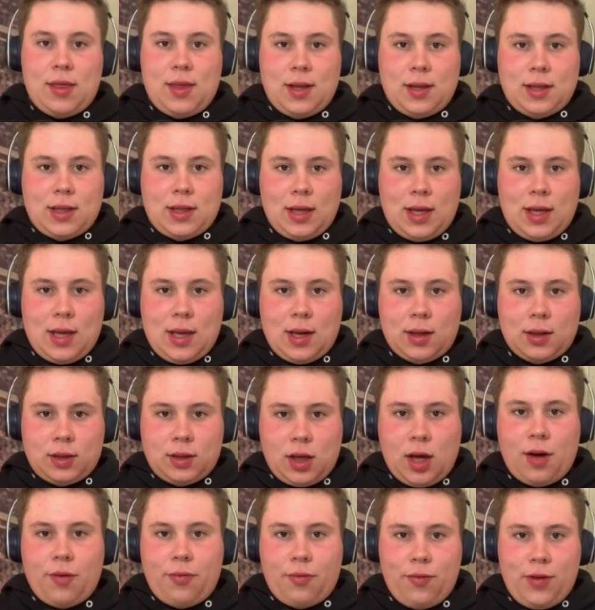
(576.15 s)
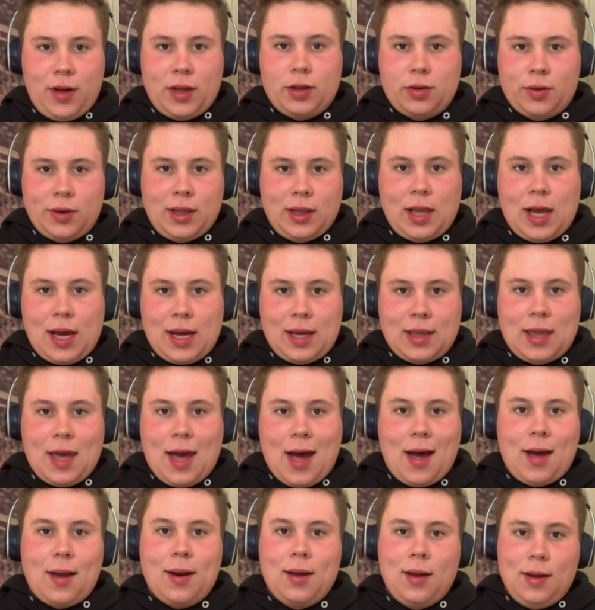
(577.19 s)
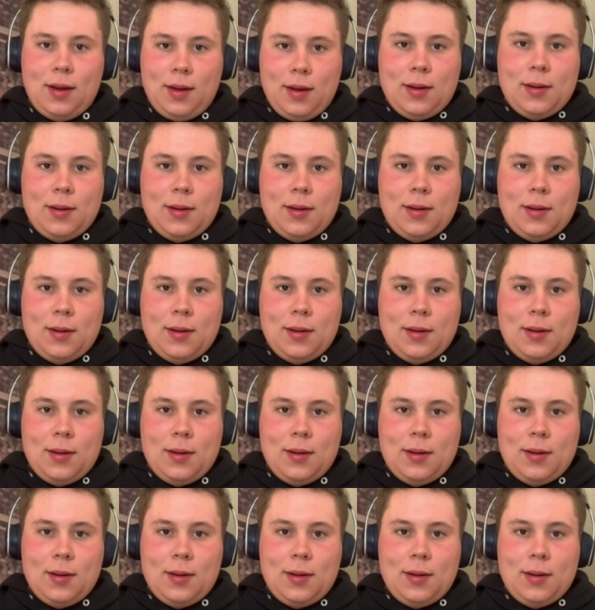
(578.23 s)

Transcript: and then to get a tough victory like that,